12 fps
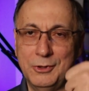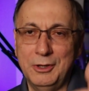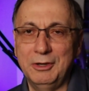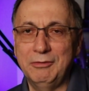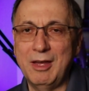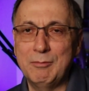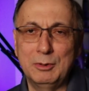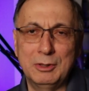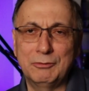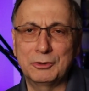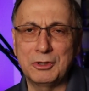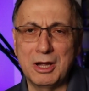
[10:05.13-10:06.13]

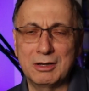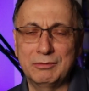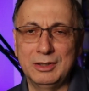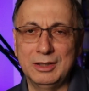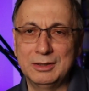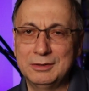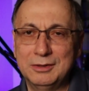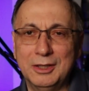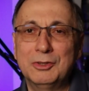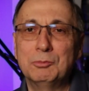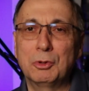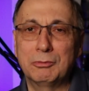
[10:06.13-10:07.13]
35mm photography
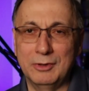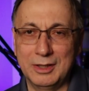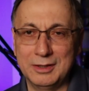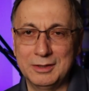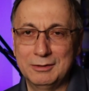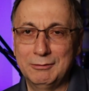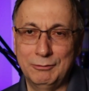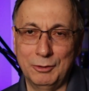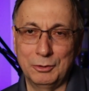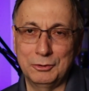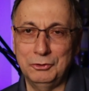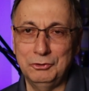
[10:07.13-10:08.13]
is more fun.
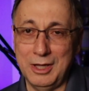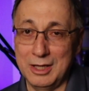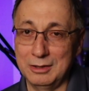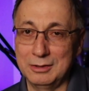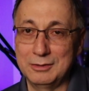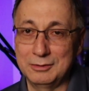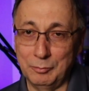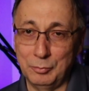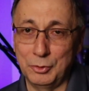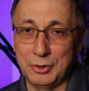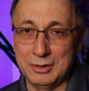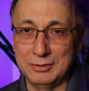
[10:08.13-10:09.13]
Follow this channel.
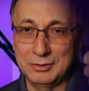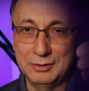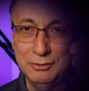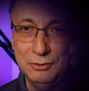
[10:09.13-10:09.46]
Support us.